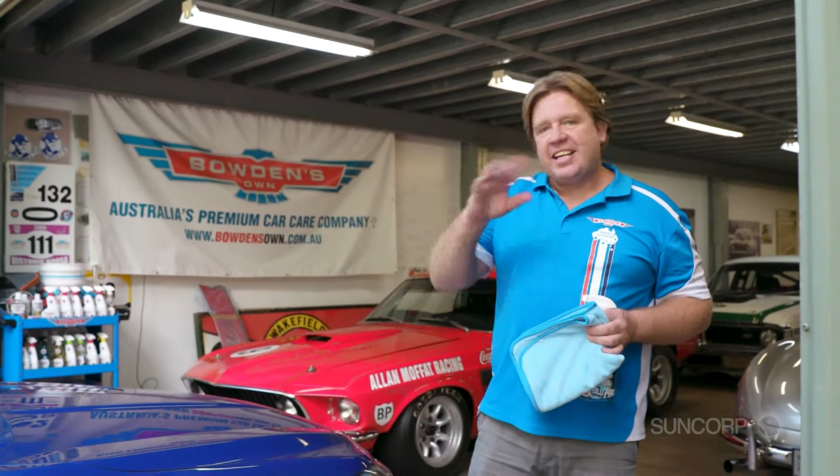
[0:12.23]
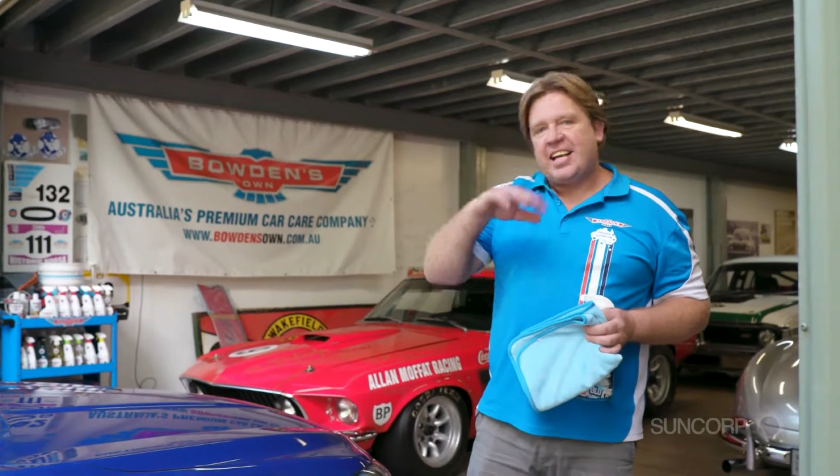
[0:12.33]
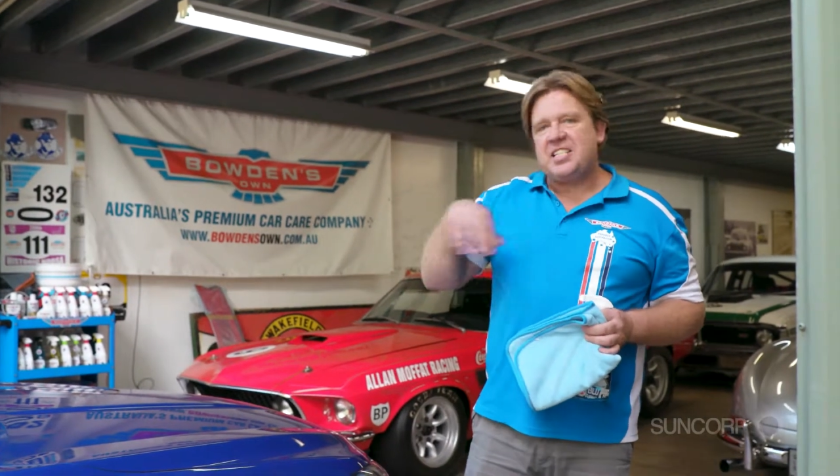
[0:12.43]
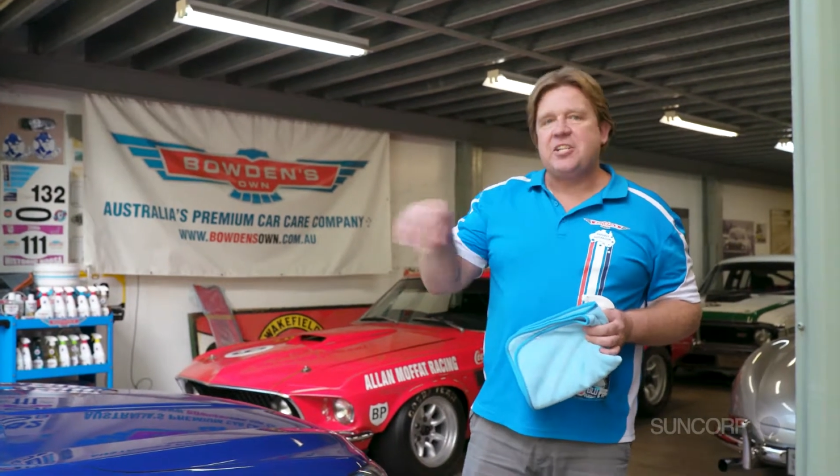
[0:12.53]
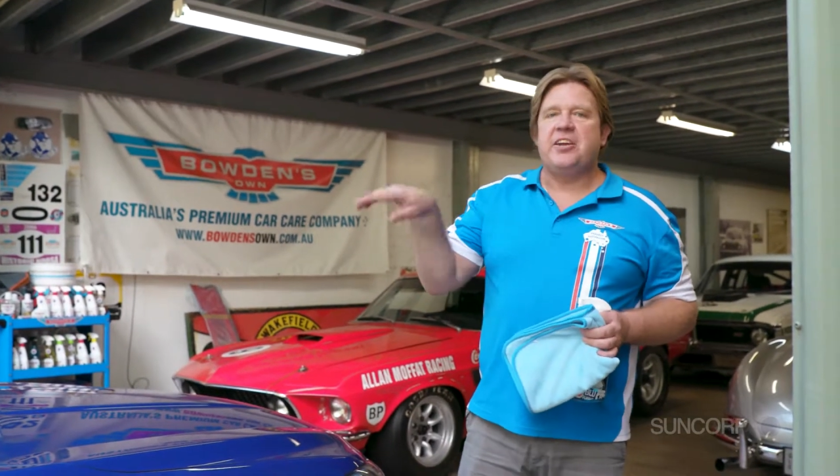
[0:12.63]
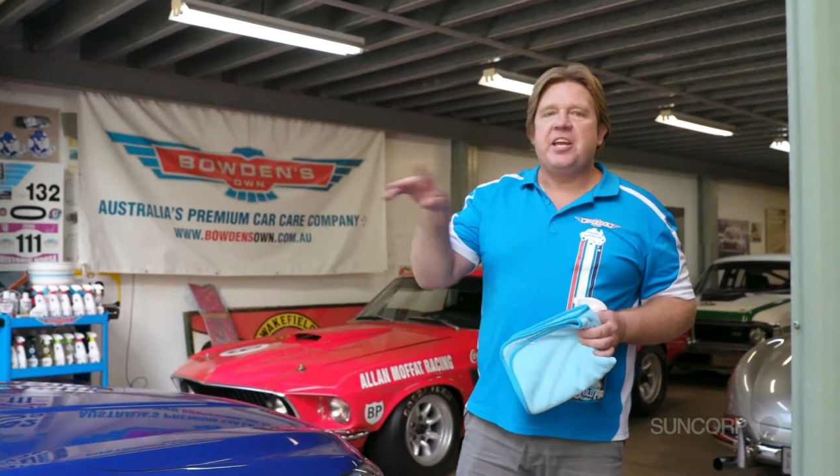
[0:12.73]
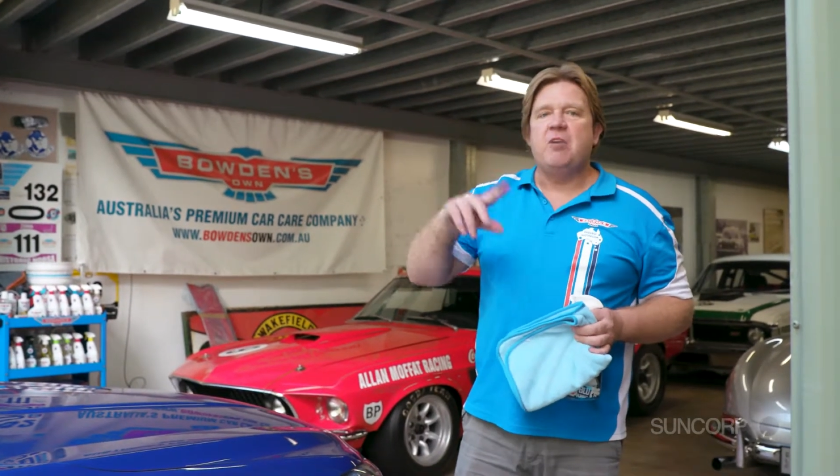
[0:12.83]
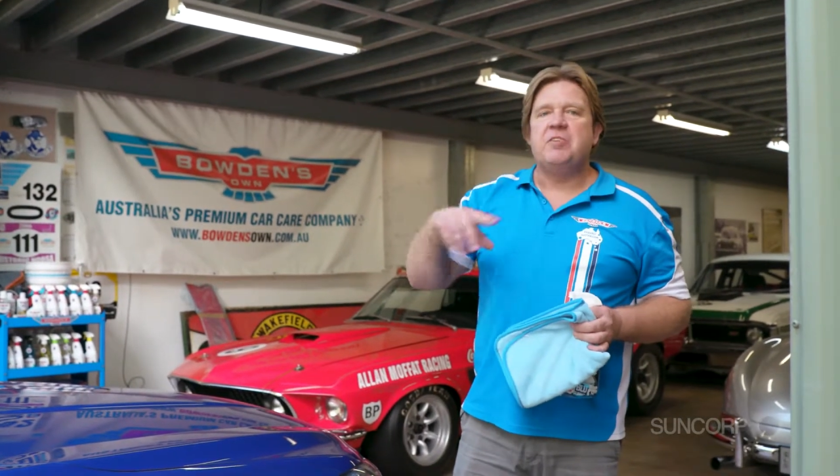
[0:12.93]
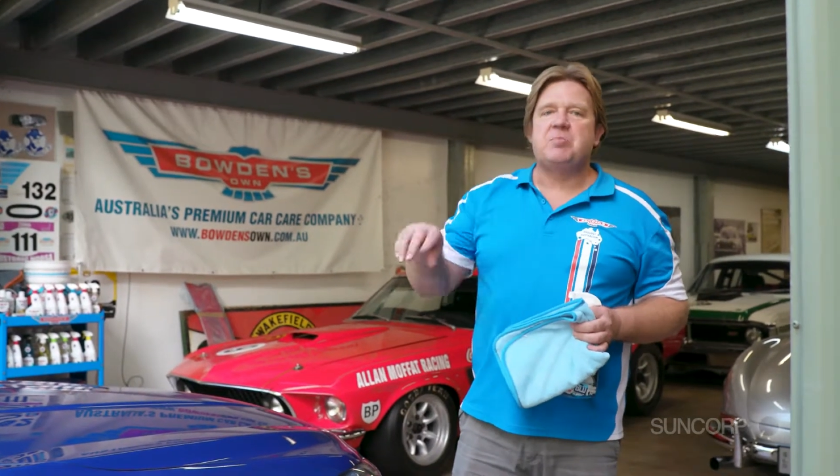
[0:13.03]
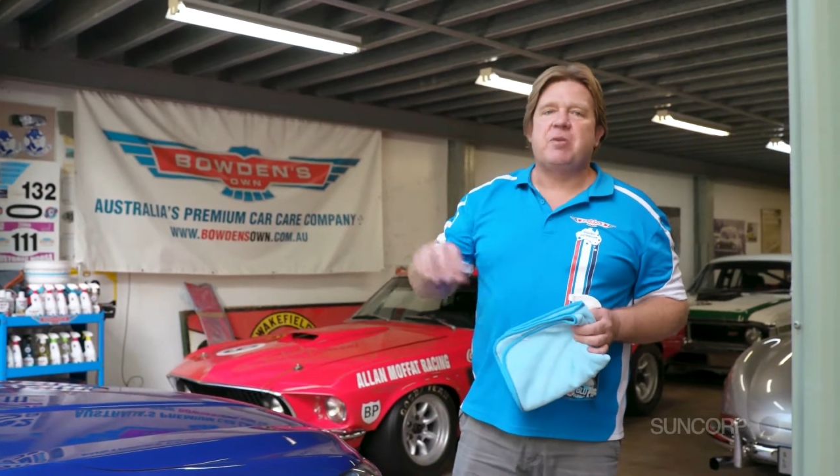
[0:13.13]
in case you've got any
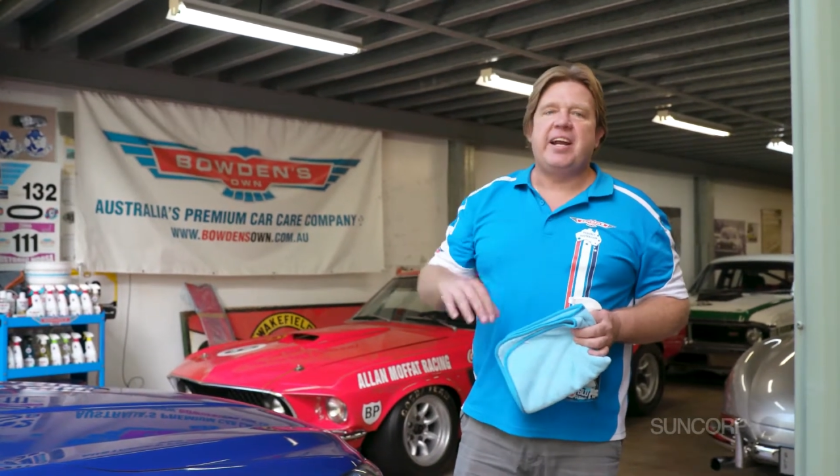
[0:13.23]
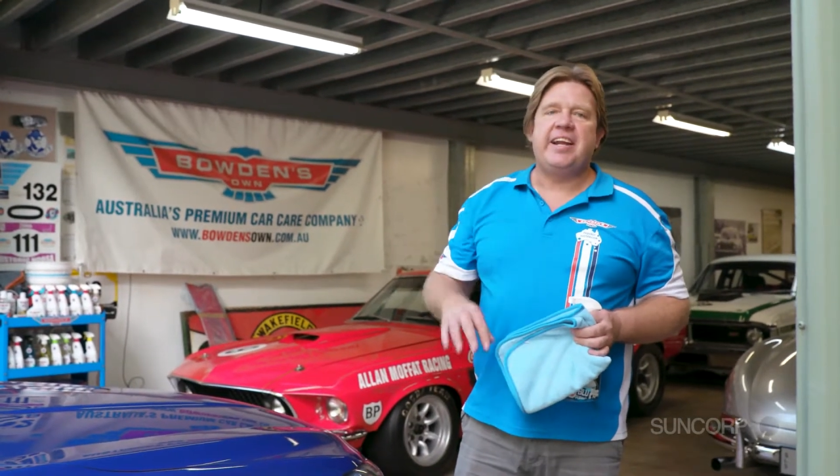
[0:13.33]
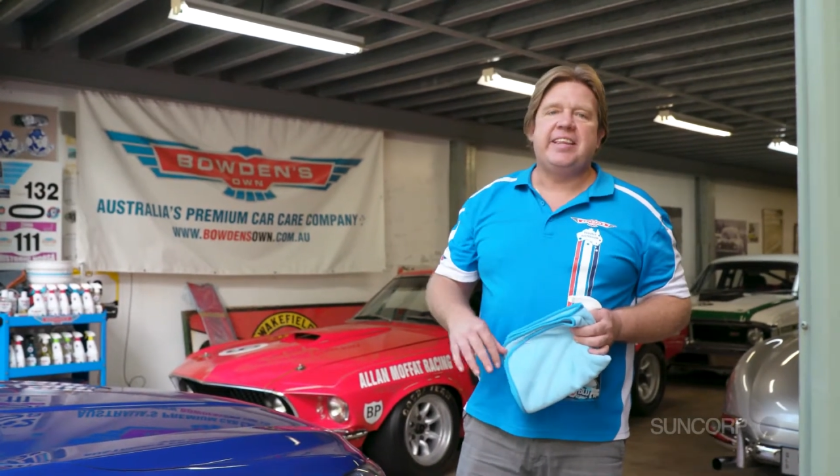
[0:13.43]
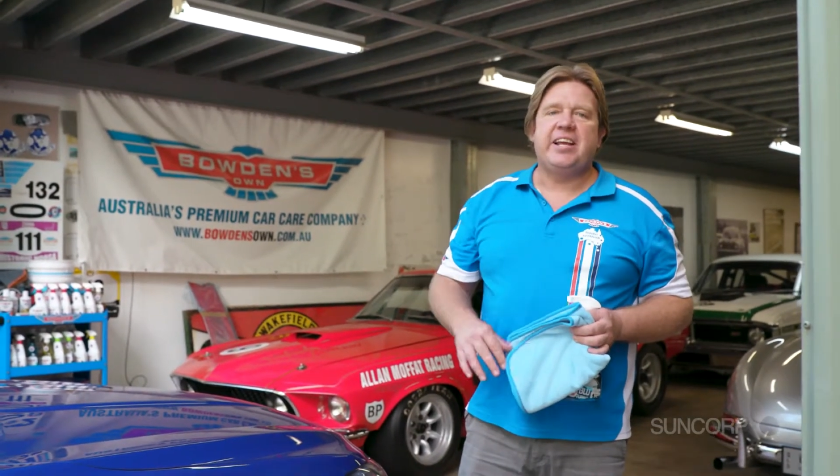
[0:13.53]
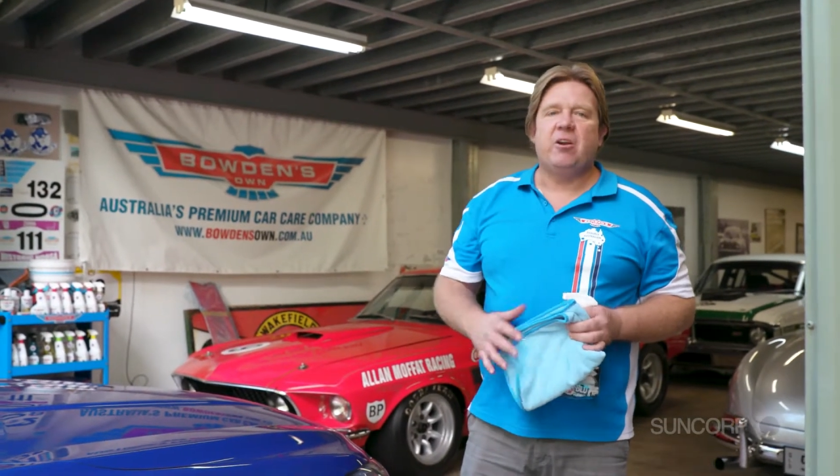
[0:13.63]
overspray or anything